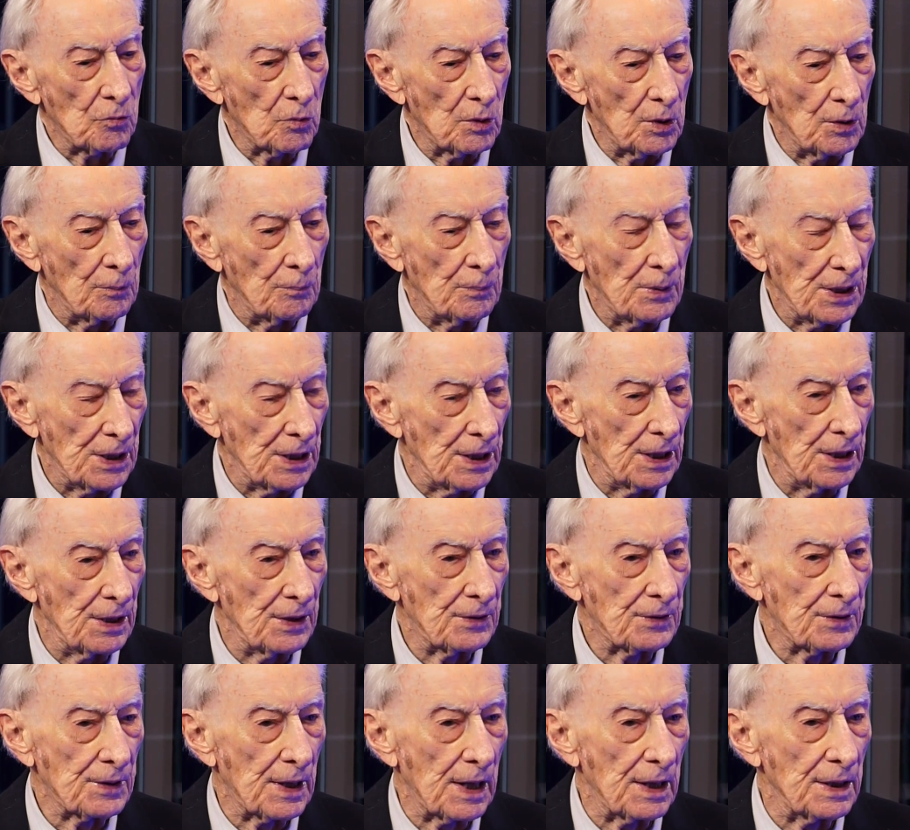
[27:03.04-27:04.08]
will
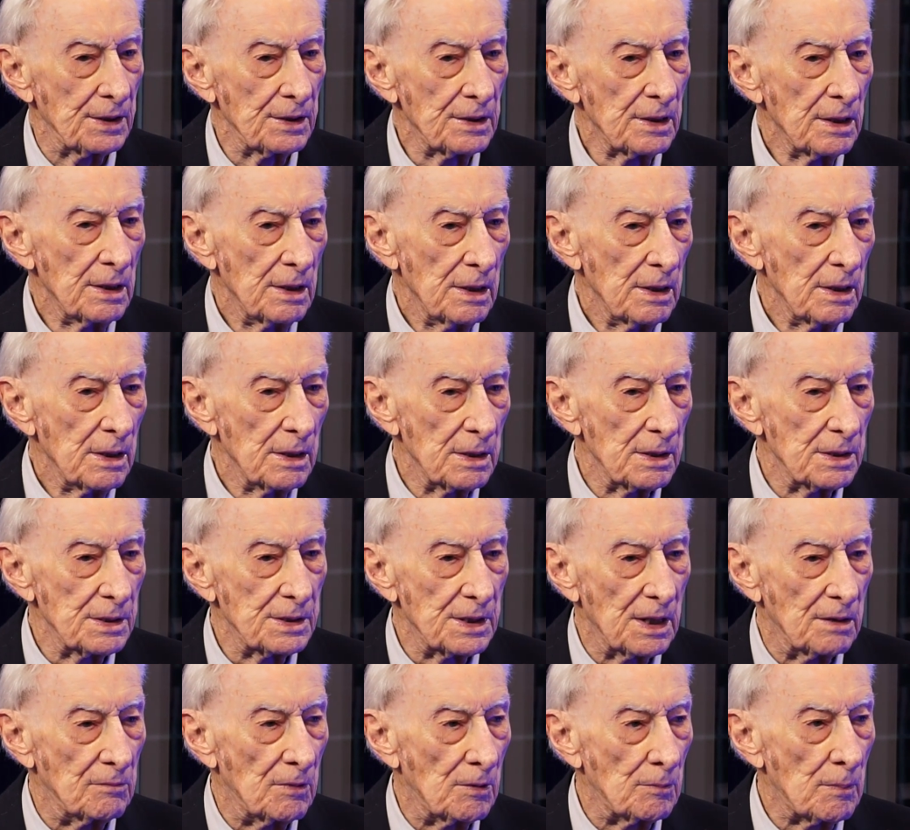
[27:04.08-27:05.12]
be that
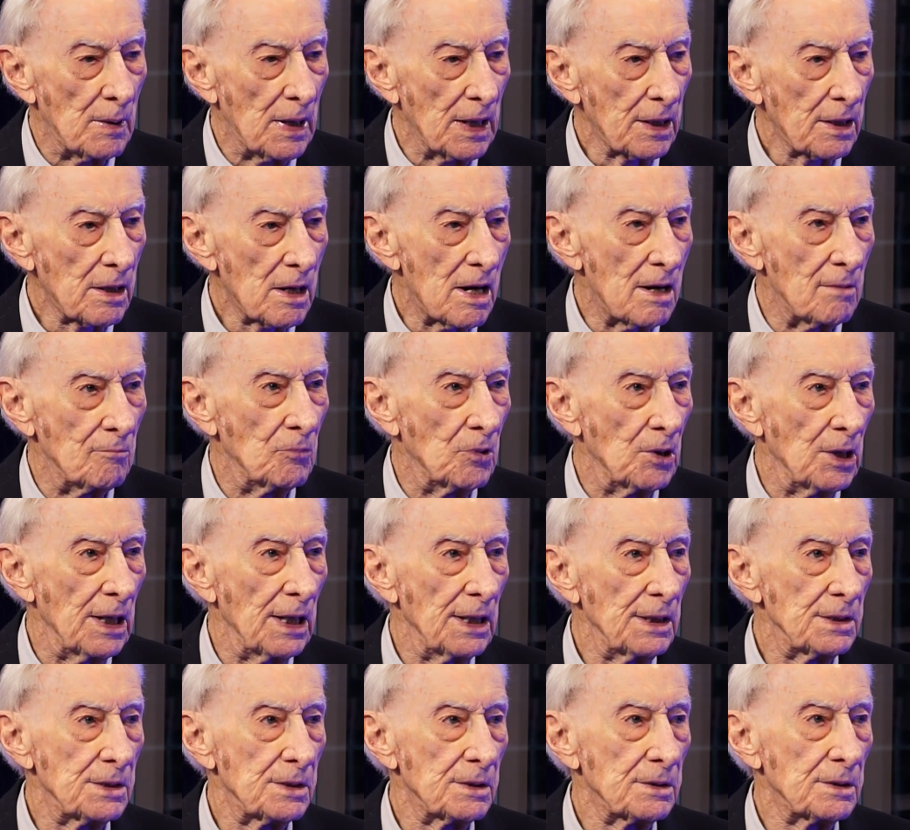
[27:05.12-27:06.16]
some of my
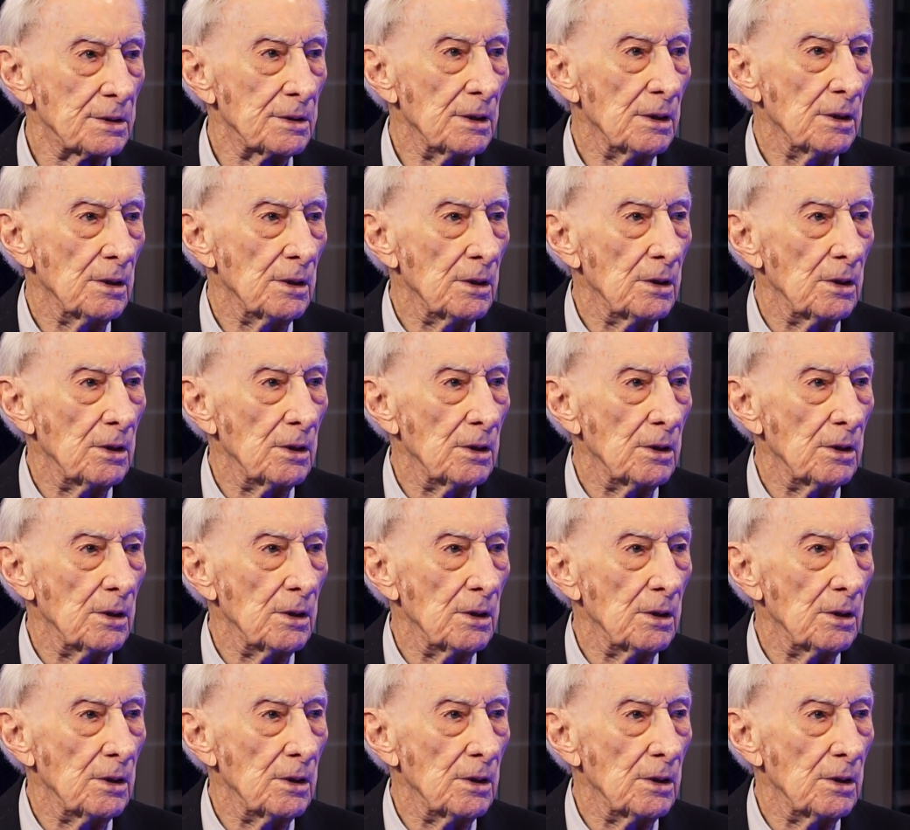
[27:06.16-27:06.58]
comrades